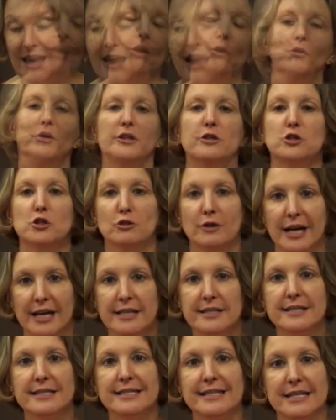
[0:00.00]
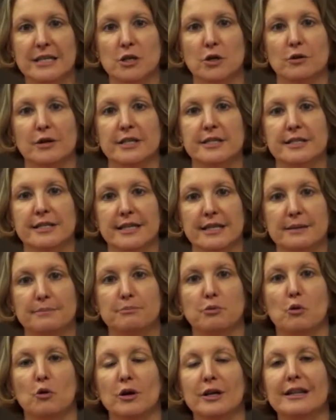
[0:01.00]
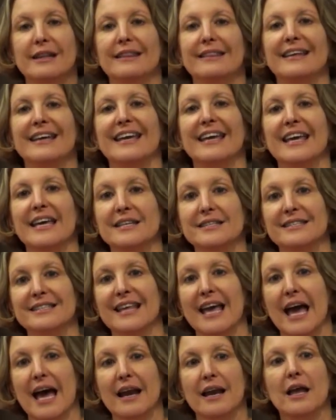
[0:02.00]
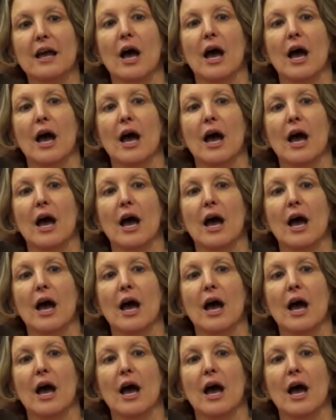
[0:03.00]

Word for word: With trade secrets, the important thing is that